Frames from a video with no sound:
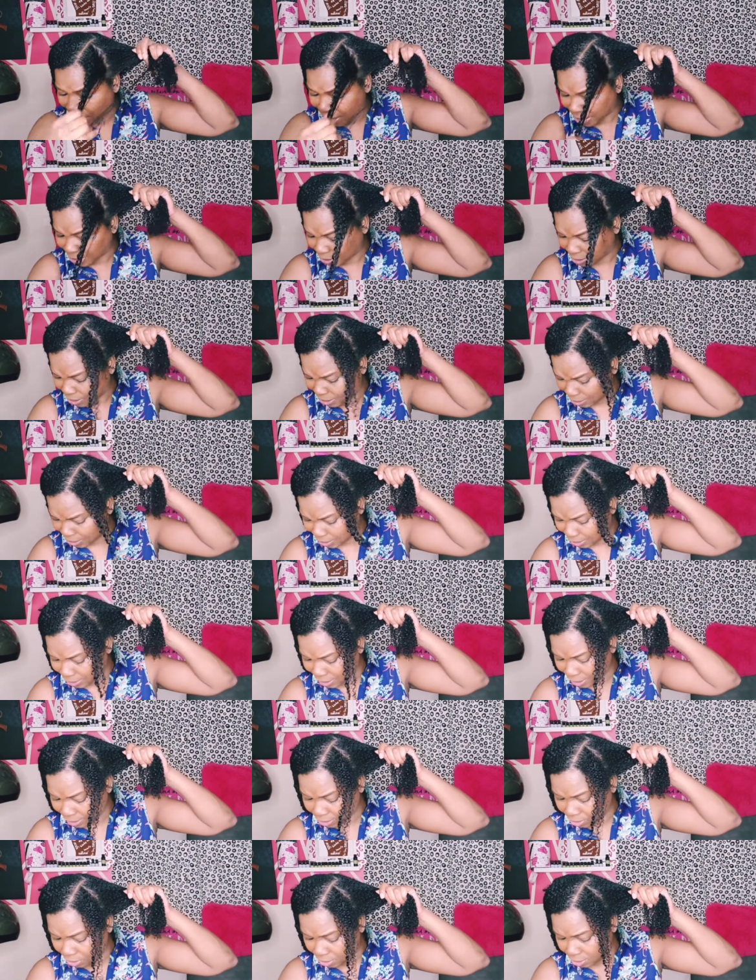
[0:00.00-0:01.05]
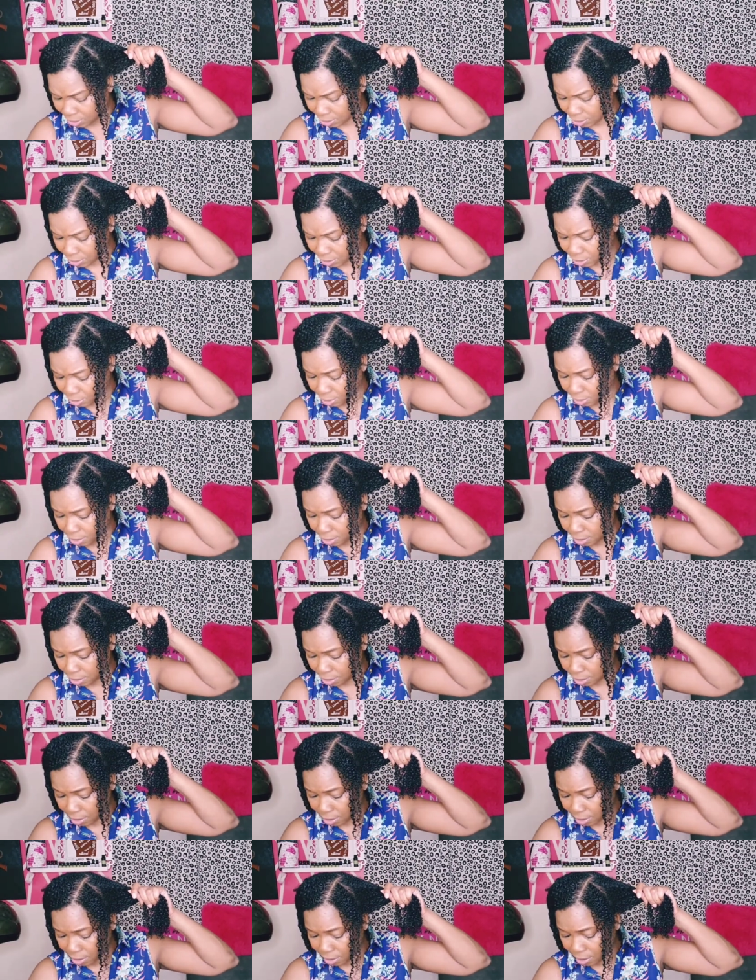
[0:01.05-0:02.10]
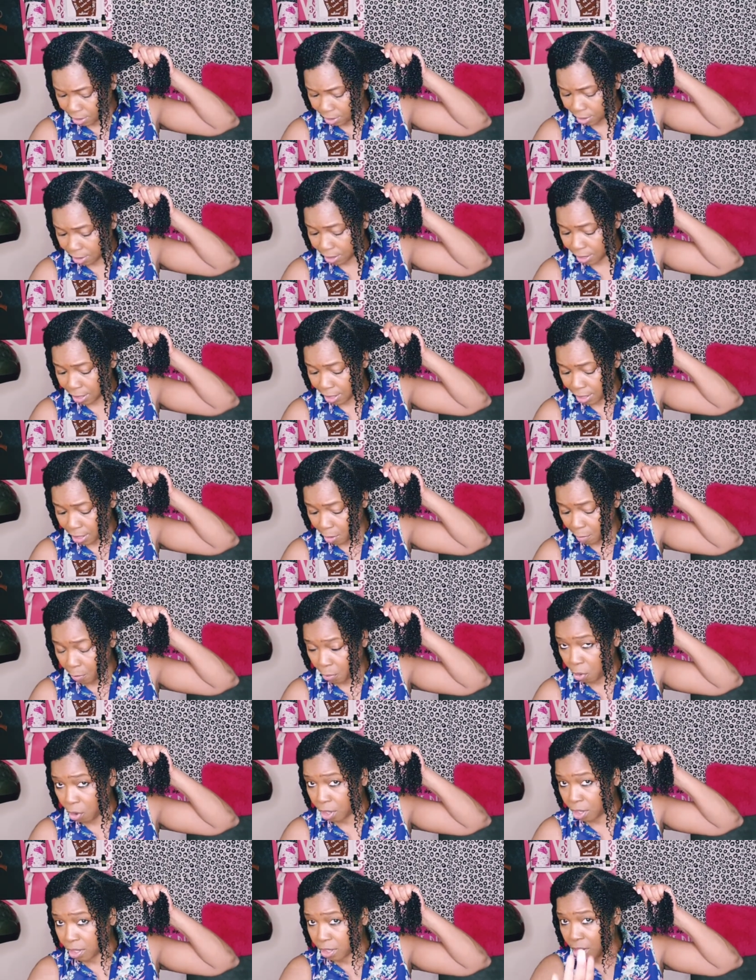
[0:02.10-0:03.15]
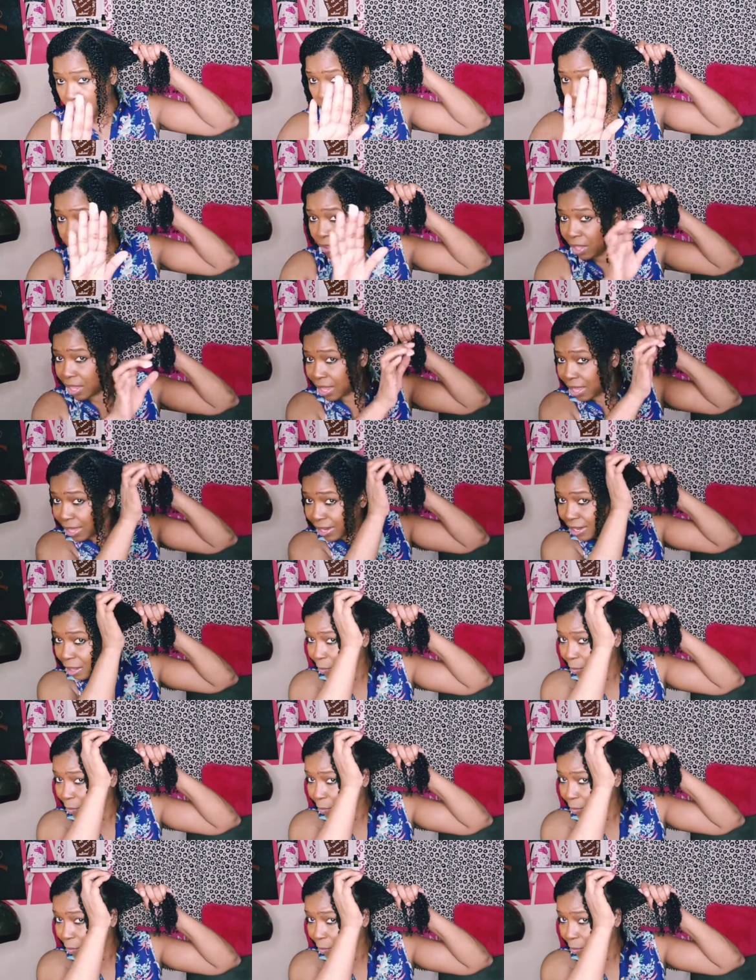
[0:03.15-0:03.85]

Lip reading: I take sections and part it off, and I